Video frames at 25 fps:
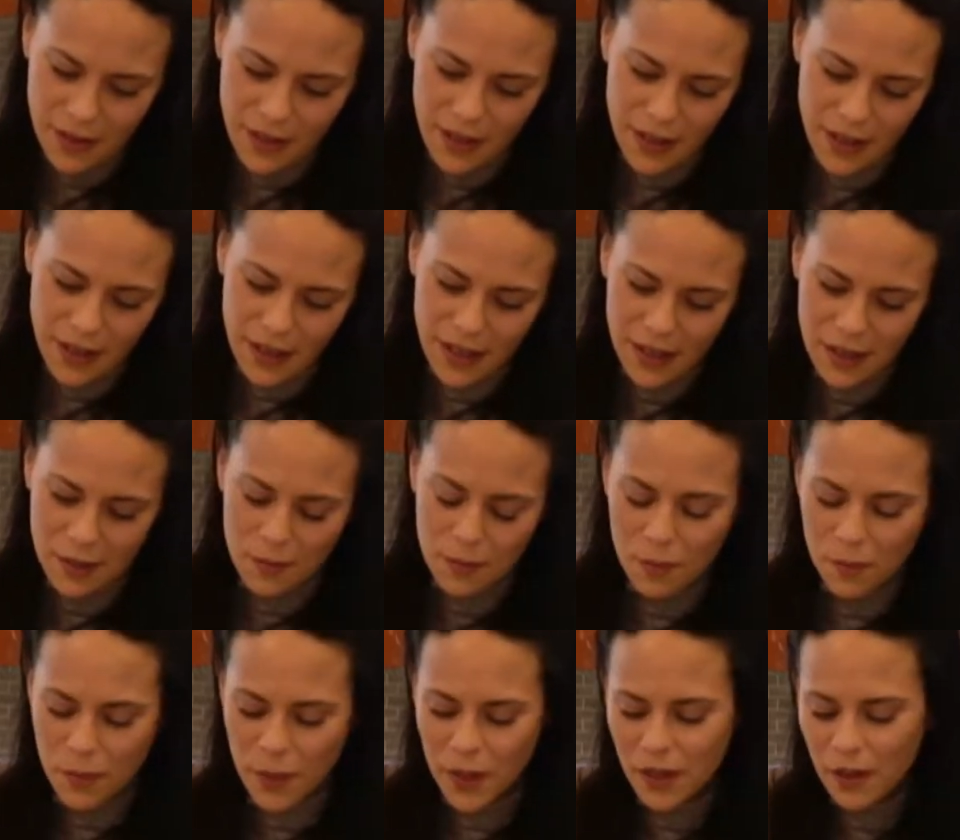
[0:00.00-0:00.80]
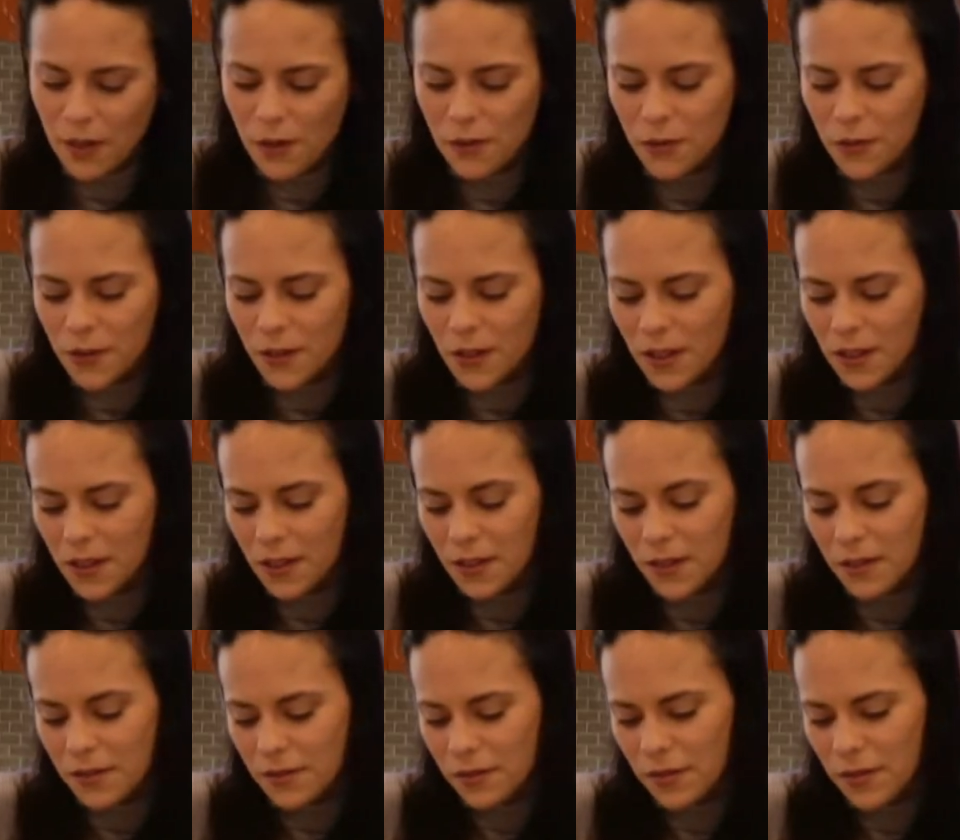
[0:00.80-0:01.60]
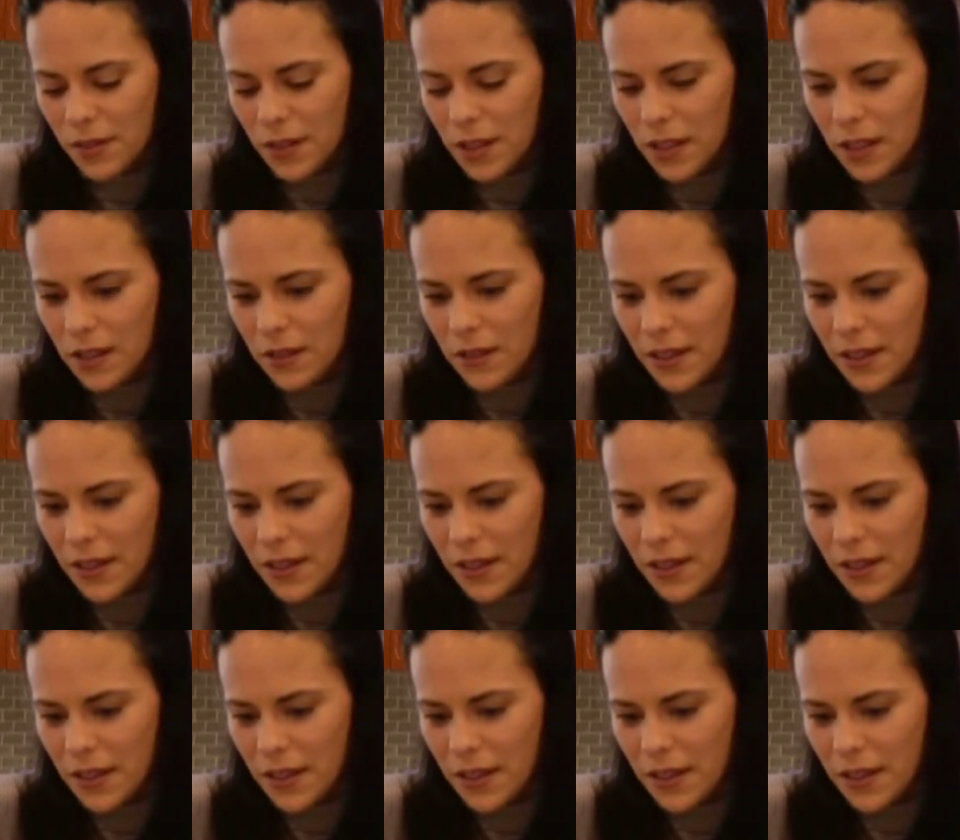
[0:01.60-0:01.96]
But overall, you know,